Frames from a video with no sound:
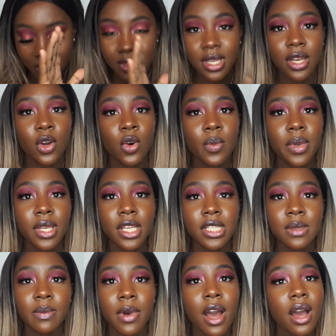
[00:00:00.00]
I'm just gonna open
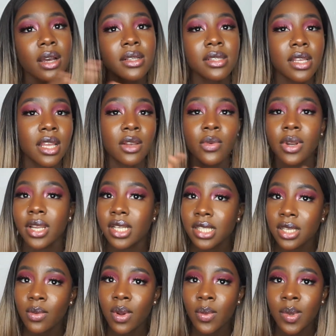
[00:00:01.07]
this box and we're gonna
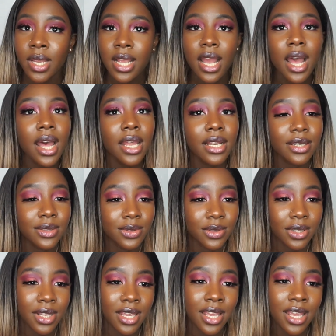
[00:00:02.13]
see what we got,
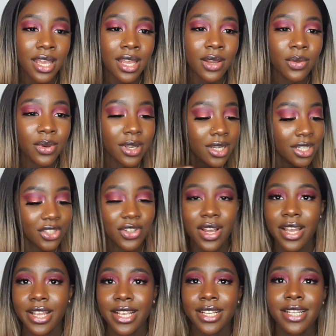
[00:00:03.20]
and we're gonna
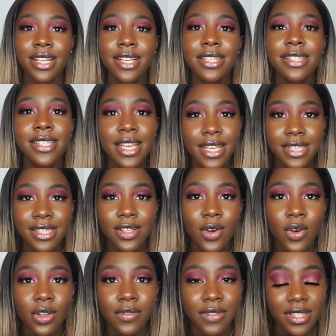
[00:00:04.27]
try and taste
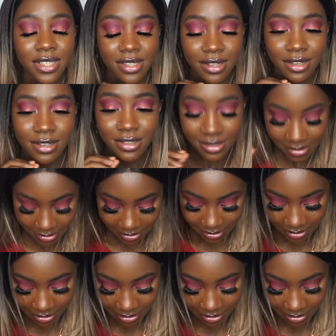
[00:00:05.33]
all of these things.